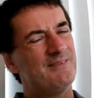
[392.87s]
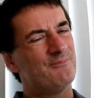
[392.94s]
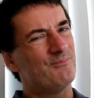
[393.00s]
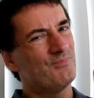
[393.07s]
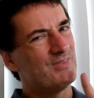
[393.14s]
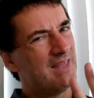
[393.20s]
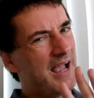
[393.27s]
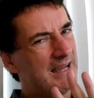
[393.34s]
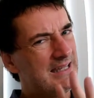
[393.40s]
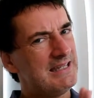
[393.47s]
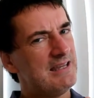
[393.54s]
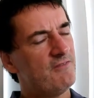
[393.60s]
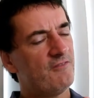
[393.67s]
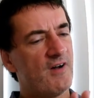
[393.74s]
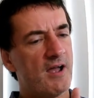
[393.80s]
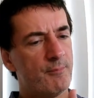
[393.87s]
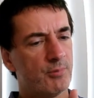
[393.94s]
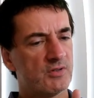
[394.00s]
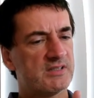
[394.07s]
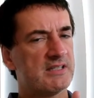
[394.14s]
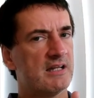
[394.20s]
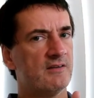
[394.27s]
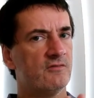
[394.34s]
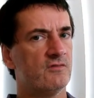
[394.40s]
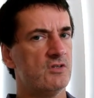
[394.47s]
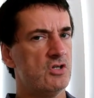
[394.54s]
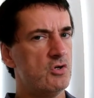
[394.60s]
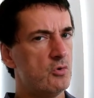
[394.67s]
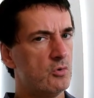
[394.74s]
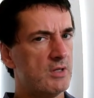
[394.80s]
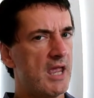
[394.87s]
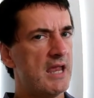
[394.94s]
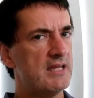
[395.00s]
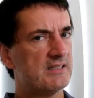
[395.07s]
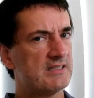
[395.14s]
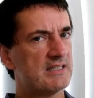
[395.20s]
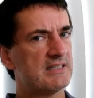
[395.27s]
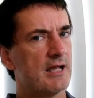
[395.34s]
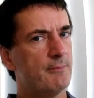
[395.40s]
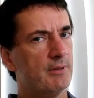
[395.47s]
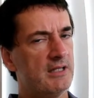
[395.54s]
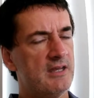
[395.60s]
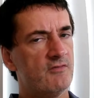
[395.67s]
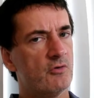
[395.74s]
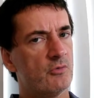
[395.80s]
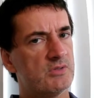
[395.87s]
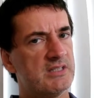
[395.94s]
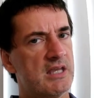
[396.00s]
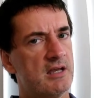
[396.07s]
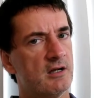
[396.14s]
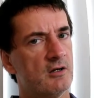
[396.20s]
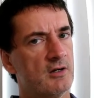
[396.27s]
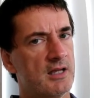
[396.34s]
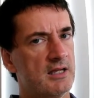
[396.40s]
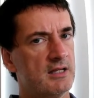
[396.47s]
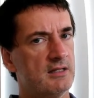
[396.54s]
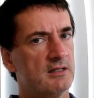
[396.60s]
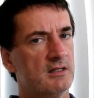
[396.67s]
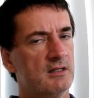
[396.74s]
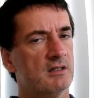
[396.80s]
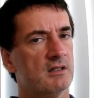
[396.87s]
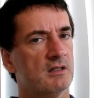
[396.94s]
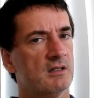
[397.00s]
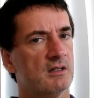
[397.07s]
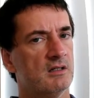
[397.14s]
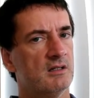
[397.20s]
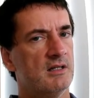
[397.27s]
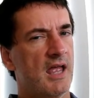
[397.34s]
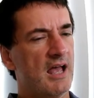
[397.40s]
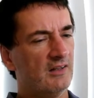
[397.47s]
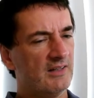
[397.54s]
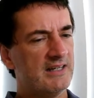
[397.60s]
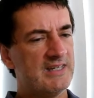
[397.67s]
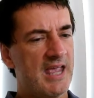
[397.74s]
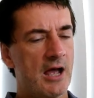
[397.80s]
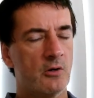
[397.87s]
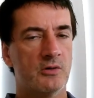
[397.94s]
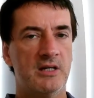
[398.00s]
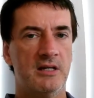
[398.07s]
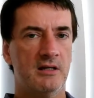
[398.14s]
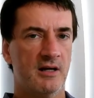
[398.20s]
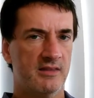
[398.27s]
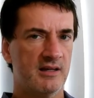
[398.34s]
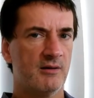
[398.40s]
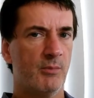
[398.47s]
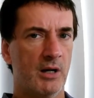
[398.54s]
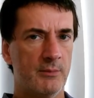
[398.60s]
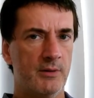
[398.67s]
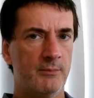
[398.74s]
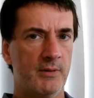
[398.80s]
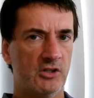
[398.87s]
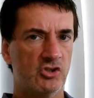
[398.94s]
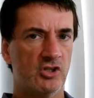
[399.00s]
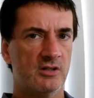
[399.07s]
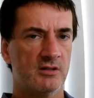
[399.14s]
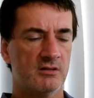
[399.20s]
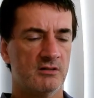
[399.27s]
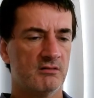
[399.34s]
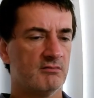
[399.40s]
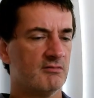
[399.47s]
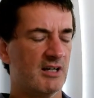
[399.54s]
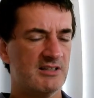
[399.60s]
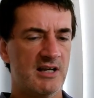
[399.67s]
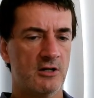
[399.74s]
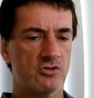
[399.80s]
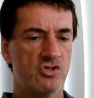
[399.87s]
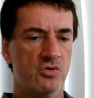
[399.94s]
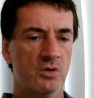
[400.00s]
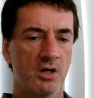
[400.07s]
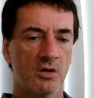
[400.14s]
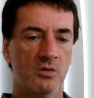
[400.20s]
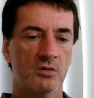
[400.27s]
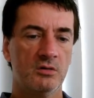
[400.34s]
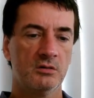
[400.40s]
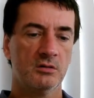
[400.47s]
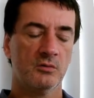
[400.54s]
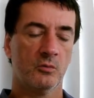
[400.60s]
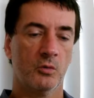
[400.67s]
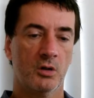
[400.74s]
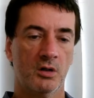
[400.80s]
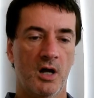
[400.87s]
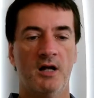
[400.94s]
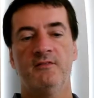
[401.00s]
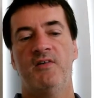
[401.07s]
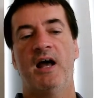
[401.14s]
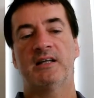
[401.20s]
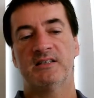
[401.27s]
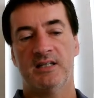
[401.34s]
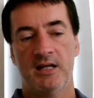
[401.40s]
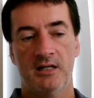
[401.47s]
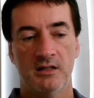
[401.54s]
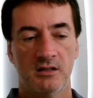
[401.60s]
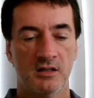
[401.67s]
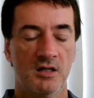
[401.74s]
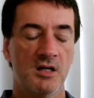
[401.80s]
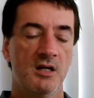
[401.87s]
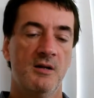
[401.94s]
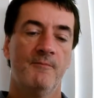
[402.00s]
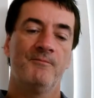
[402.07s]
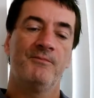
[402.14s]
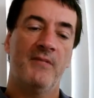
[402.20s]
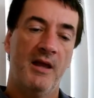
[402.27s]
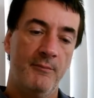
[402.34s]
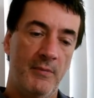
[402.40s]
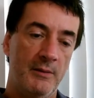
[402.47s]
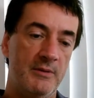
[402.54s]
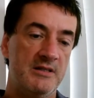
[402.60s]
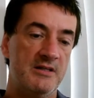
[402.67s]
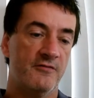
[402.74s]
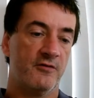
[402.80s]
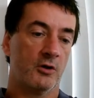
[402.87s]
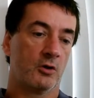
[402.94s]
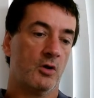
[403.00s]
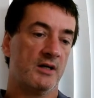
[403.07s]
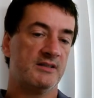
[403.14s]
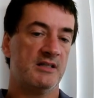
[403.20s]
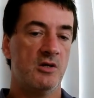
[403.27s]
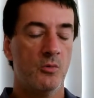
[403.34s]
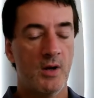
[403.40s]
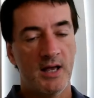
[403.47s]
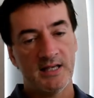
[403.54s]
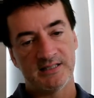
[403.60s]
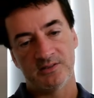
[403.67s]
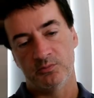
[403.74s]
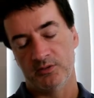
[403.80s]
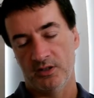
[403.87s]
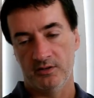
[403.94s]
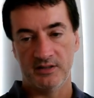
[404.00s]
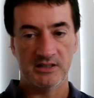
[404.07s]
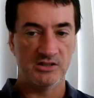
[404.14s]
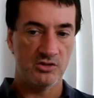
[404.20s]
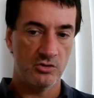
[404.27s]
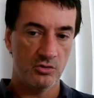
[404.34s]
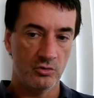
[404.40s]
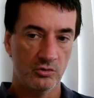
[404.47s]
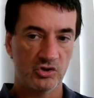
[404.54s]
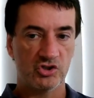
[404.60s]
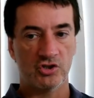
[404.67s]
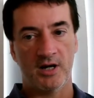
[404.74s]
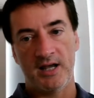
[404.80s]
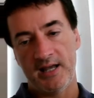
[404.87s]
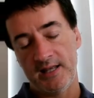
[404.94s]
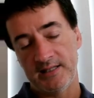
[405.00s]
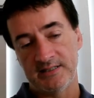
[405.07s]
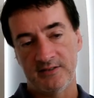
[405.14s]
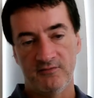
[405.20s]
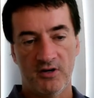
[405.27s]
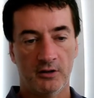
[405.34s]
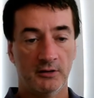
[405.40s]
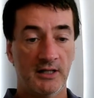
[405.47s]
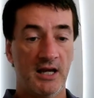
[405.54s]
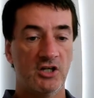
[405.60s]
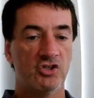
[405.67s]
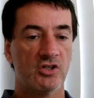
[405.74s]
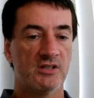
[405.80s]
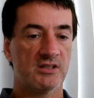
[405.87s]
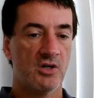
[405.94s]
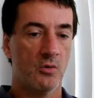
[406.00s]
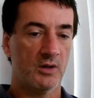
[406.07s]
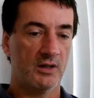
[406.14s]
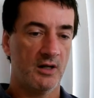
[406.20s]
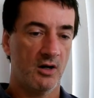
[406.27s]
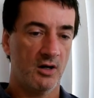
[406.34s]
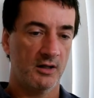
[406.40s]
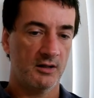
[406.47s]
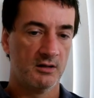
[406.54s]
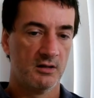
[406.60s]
95% of new cases, I believe it was here in LA County, I think might have been mentioned a day or two ago, were unvaccinated. That may be different across the US with all these new strains and variations going on.